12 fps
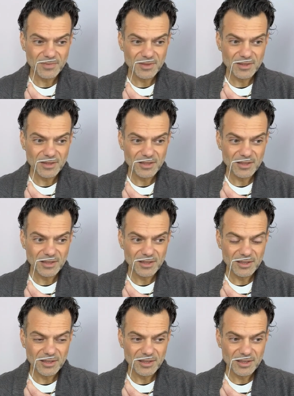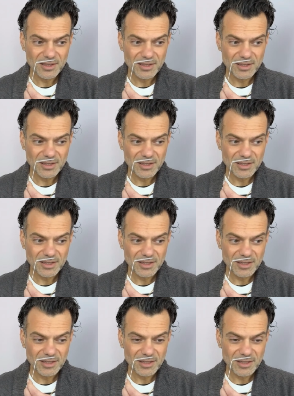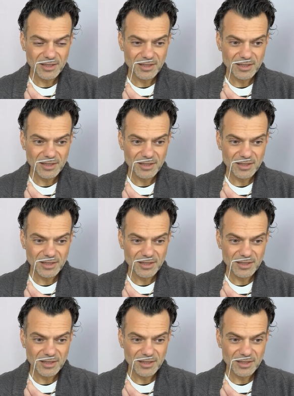No one is speaking in this clip.